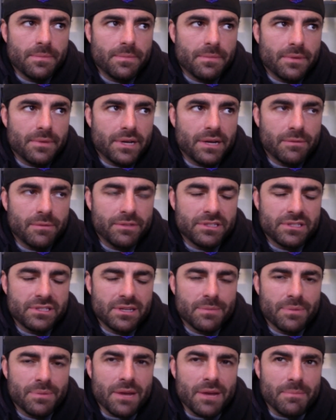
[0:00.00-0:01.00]
i would
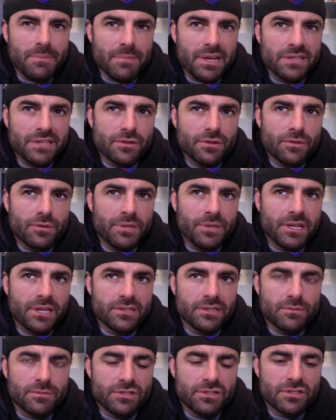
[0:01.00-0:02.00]
say probably mental
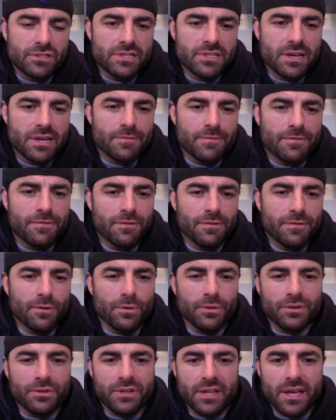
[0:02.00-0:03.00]
because it was just that
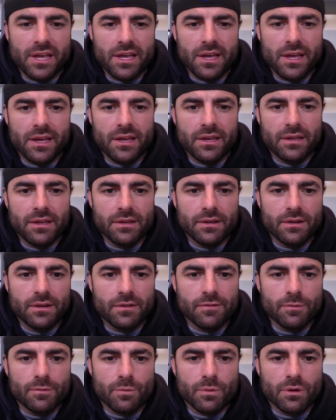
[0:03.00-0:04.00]
full day
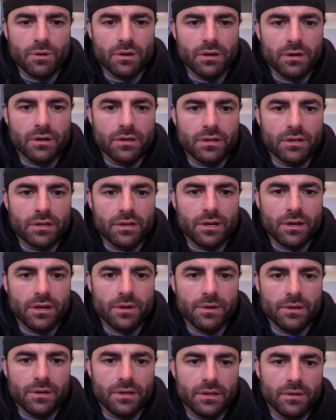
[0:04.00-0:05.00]
of work you
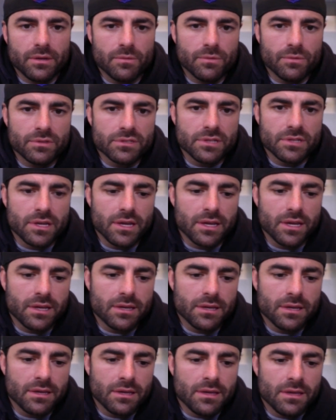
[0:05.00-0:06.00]
know it was like
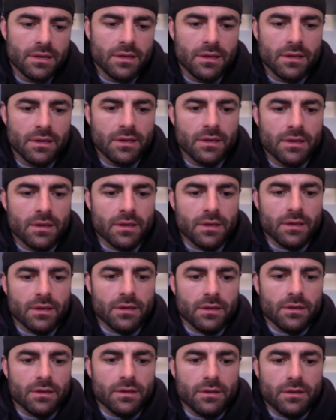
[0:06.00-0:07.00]

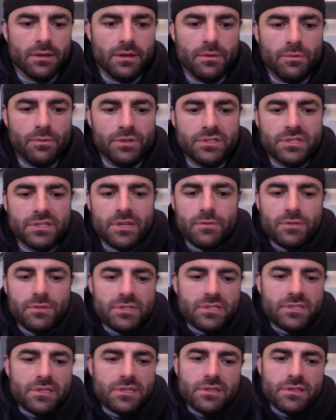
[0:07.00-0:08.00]
it was it
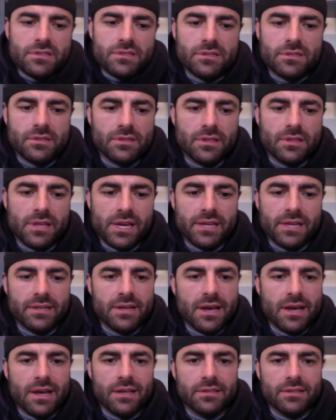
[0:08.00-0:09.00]
was this like
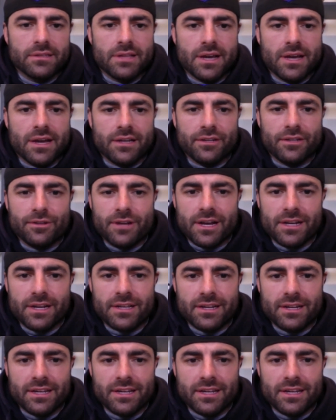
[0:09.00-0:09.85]
not not you're not going to